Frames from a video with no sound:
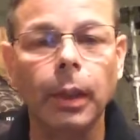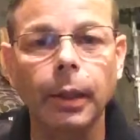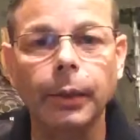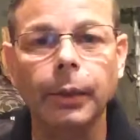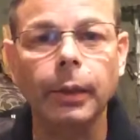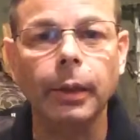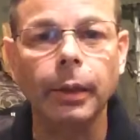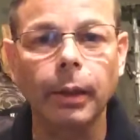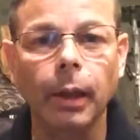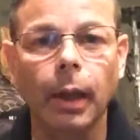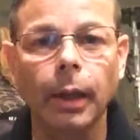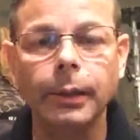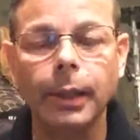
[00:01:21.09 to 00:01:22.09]
the
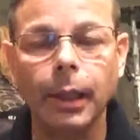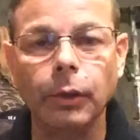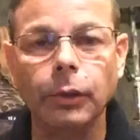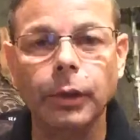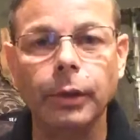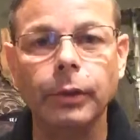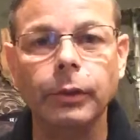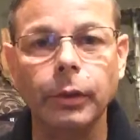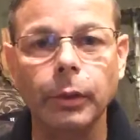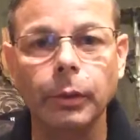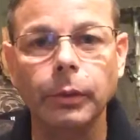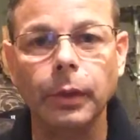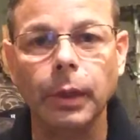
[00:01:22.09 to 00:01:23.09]
Tangiers
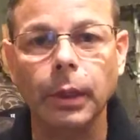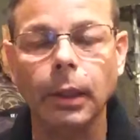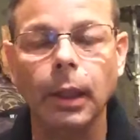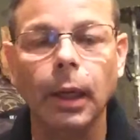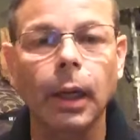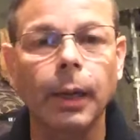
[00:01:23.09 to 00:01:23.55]
using